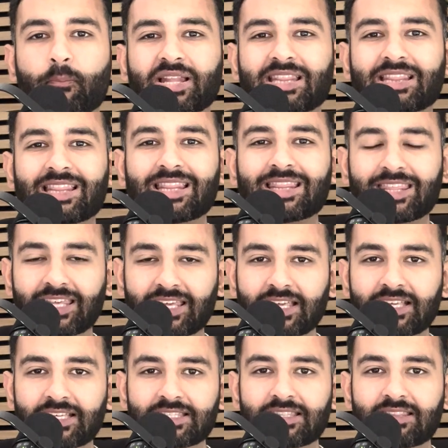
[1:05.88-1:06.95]
But the thing
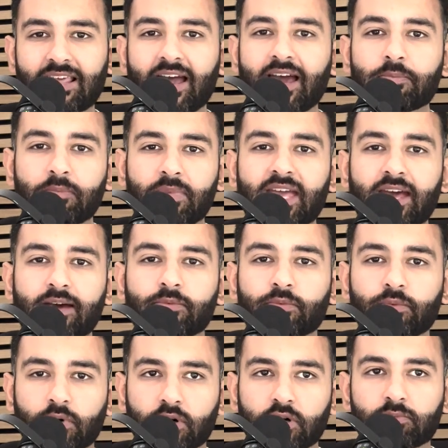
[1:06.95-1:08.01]
is, that may have
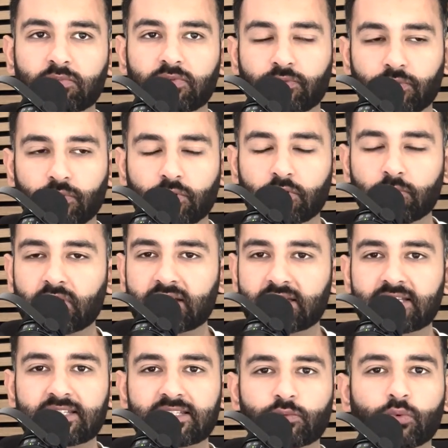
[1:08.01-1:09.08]
worked before, but it
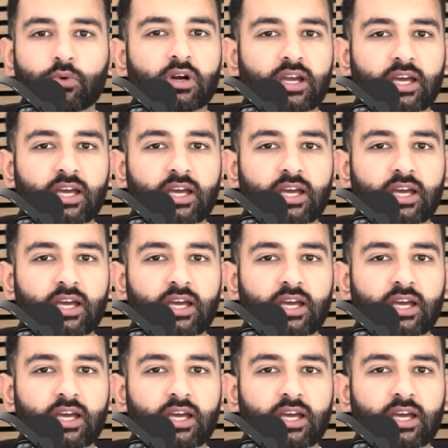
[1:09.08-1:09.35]
doesn't work